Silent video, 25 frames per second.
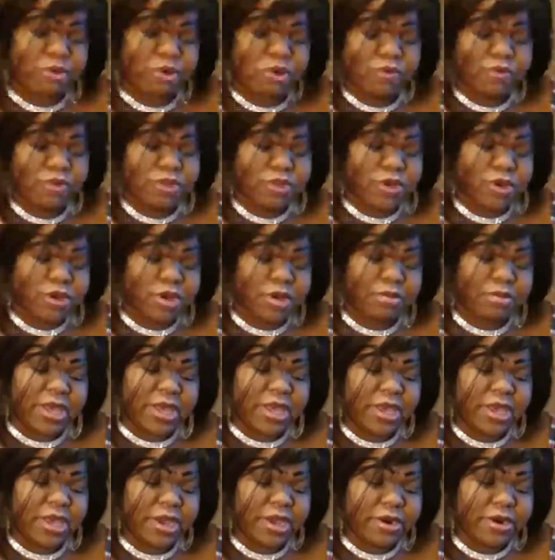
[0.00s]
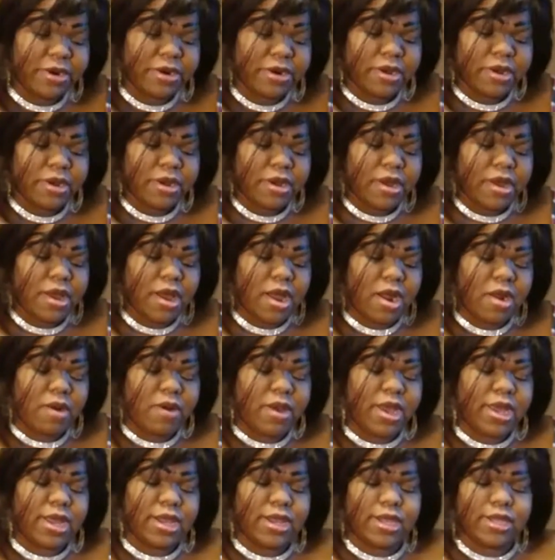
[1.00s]
move is going to be here. All
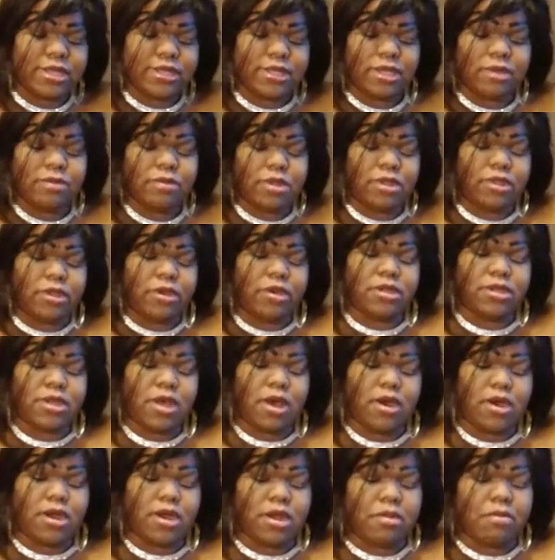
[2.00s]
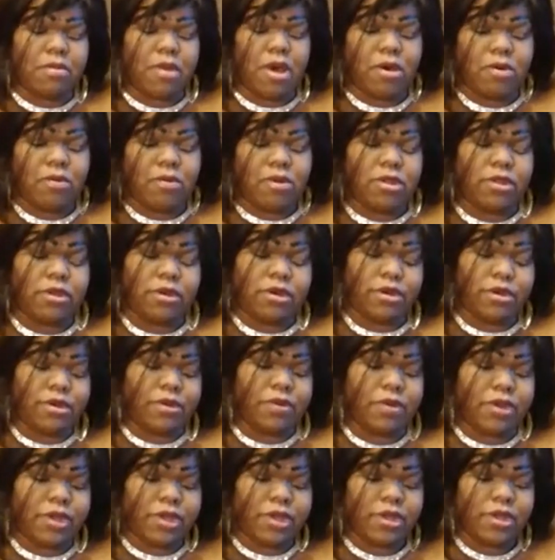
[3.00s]
right, let's see what they're talking about, what they're
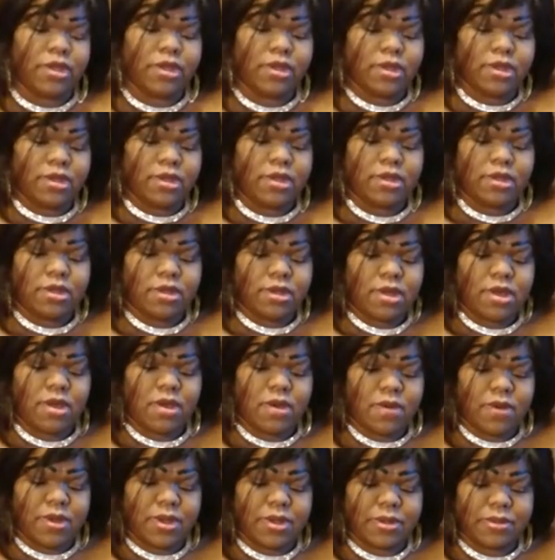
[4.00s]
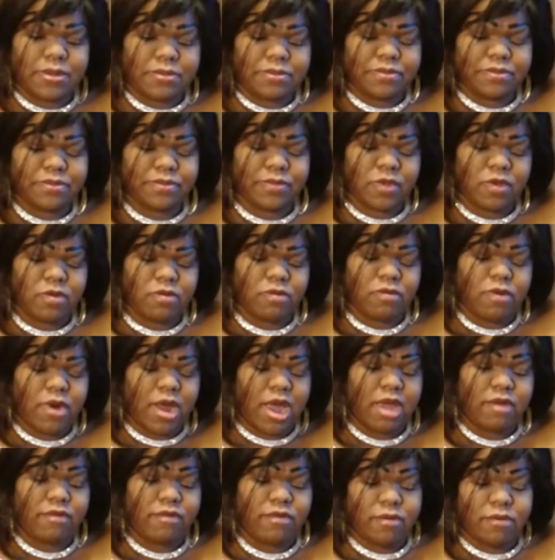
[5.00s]
doing. All right,
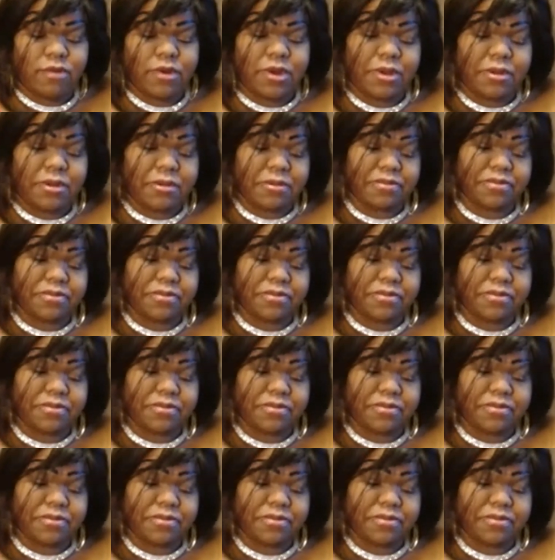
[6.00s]
rivalry.